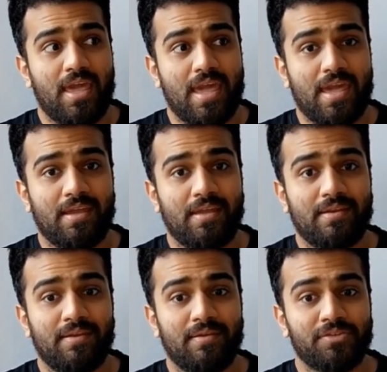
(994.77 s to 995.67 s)

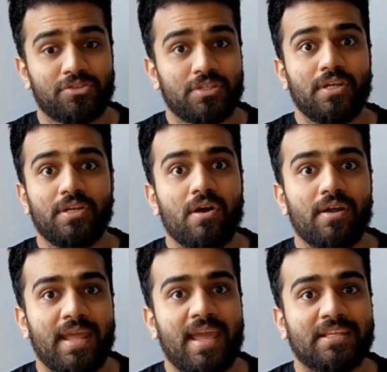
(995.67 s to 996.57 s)
And she did
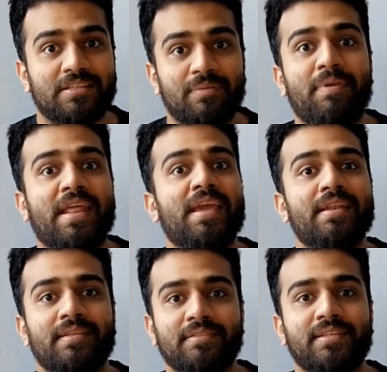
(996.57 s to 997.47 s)
not
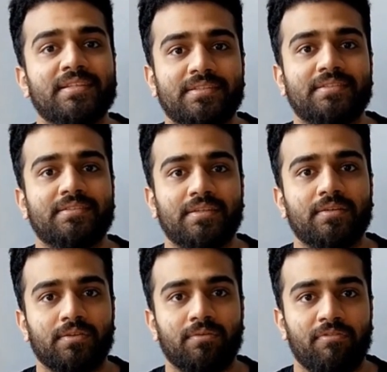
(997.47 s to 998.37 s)
explain this
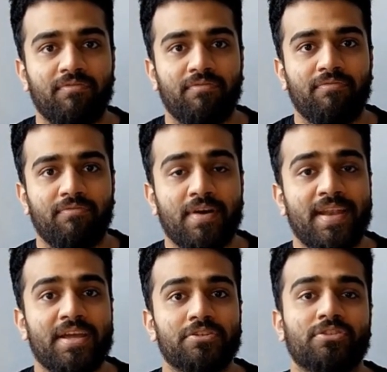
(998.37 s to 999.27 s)

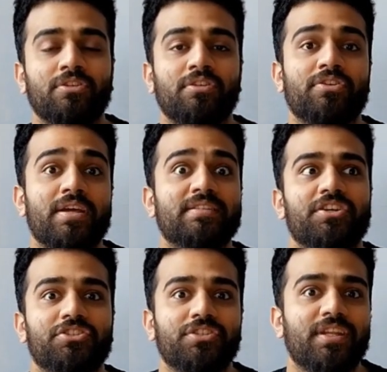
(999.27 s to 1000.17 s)
financial
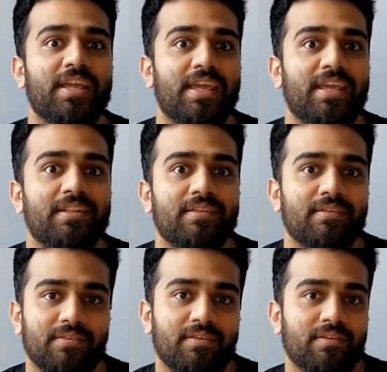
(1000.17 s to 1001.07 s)
transaction in
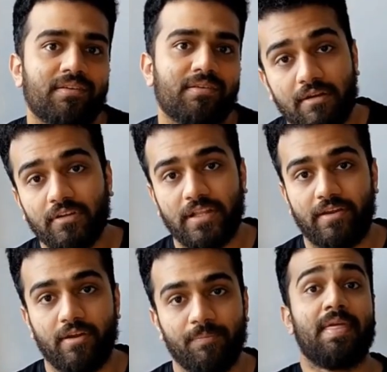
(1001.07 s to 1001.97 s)
her cover
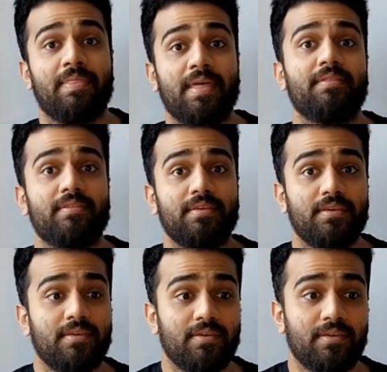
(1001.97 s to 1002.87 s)
letter. And then
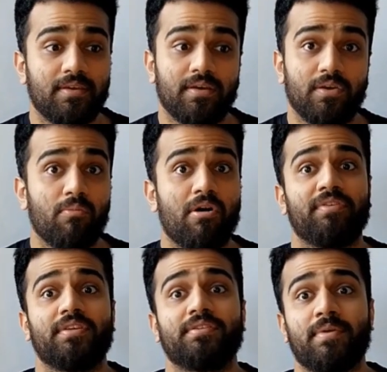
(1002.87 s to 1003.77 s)
the Home
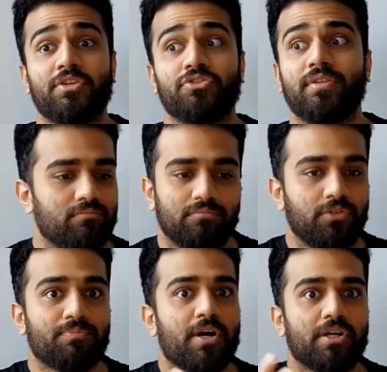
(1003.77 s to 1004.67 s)
Office mentioned that your
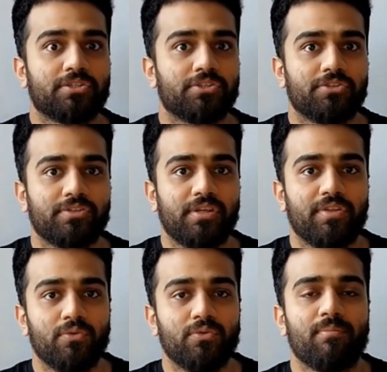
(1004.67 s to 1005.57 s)
sponsors received a
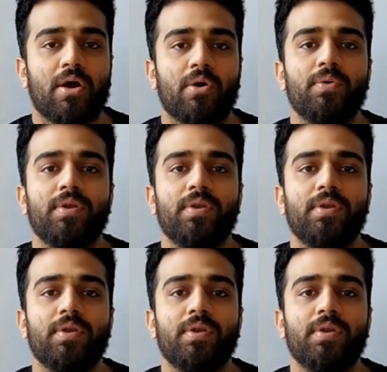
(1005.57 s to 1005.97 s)
huge amount